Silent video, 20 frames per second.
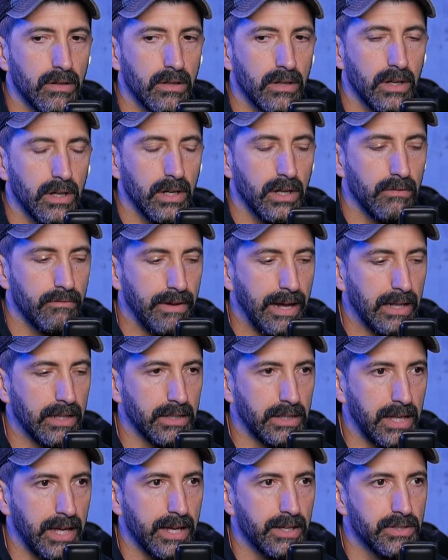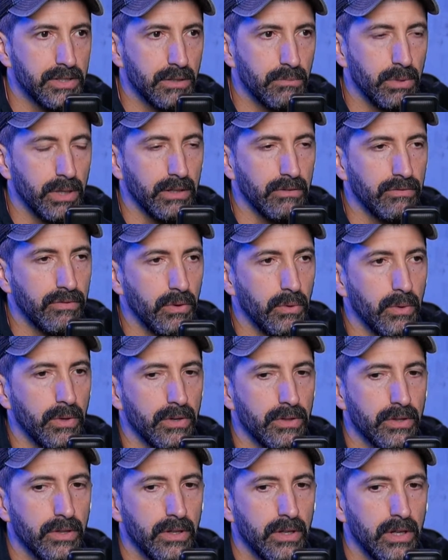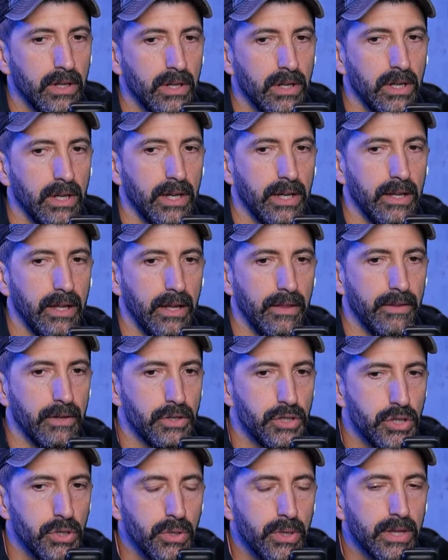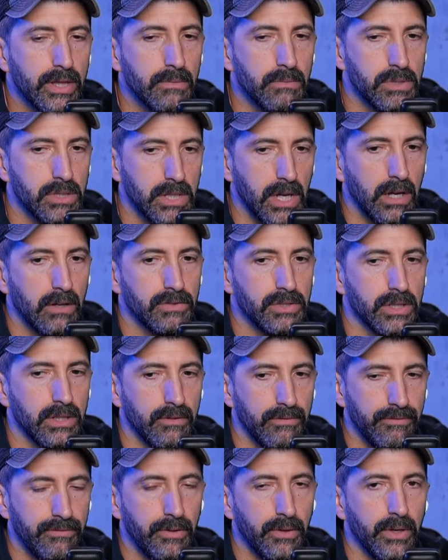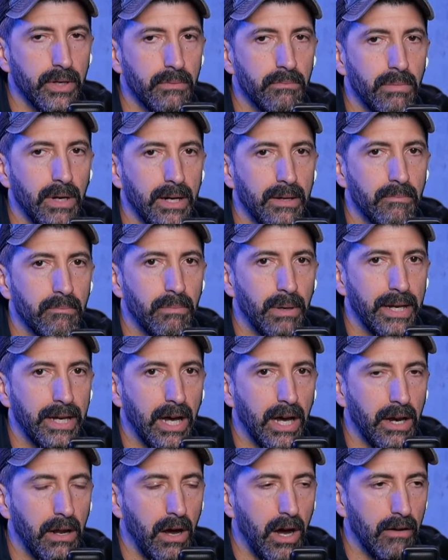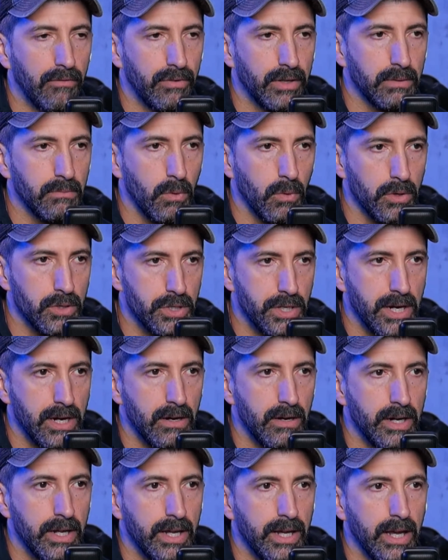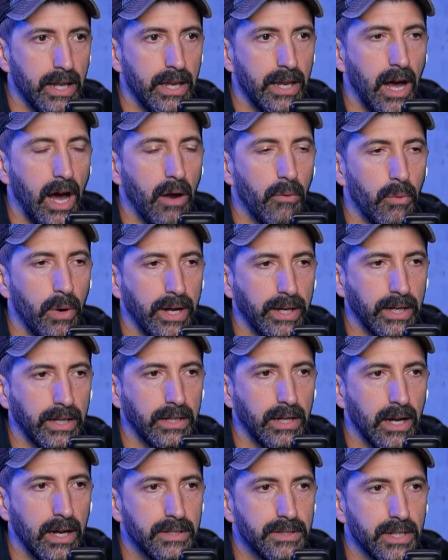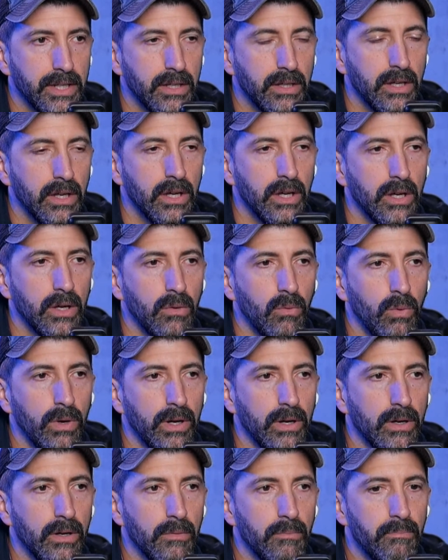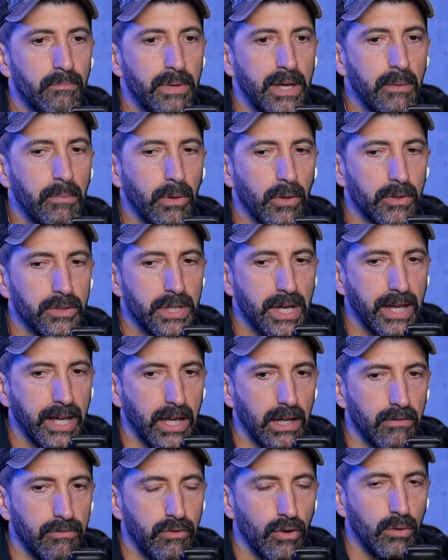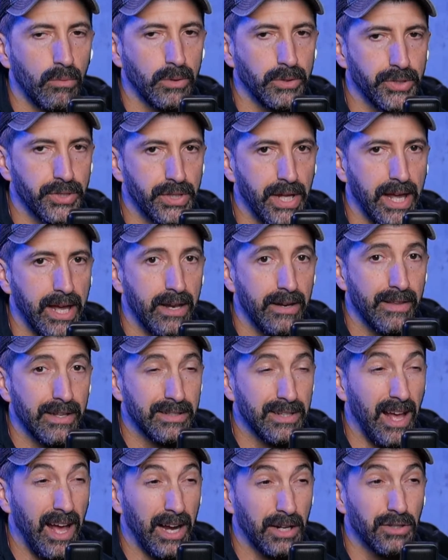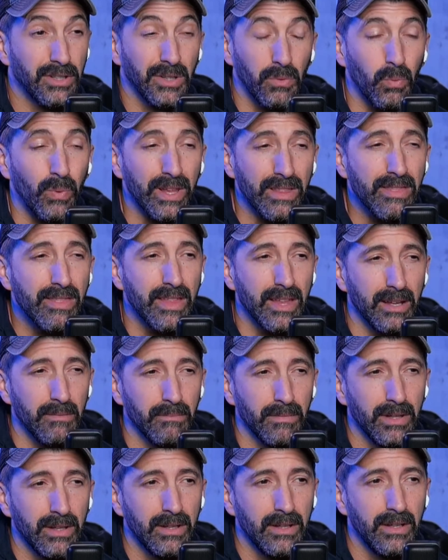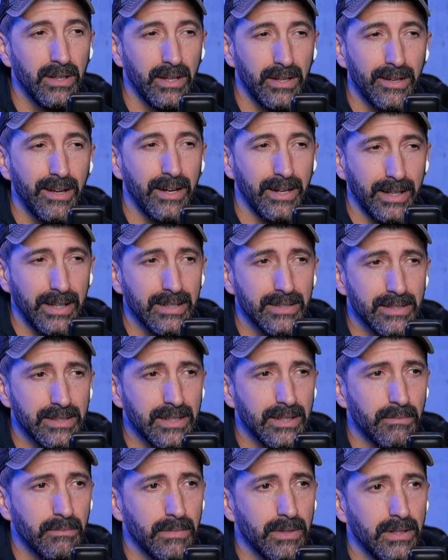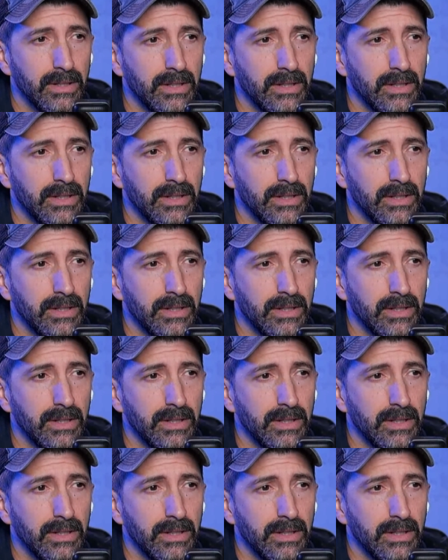uh, valid case to bring forth. And, and, they're shooting themselves in the foot by by not offering more charity and not recognizing where people are taking a formal stand that's actually with them and not against them.